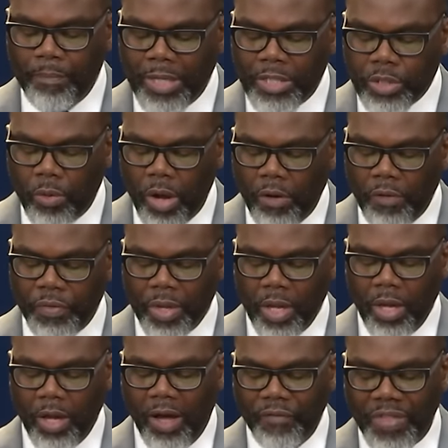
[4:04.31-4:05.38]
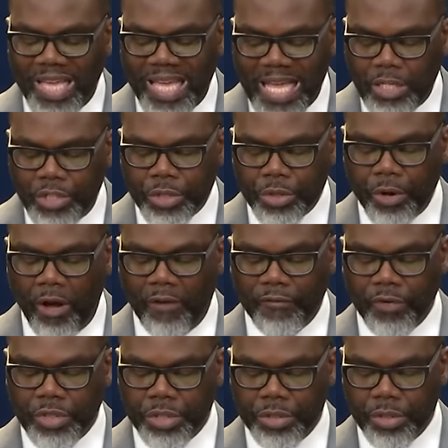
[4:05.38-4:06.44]
mental health of the injured
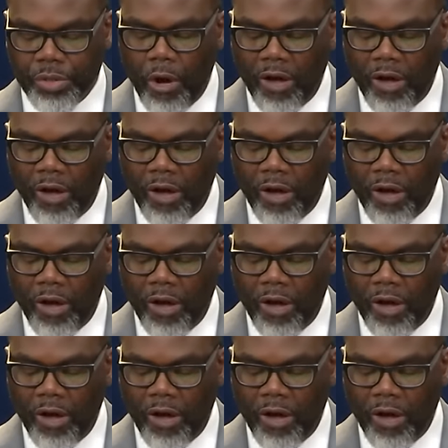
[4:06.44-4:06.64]
officer,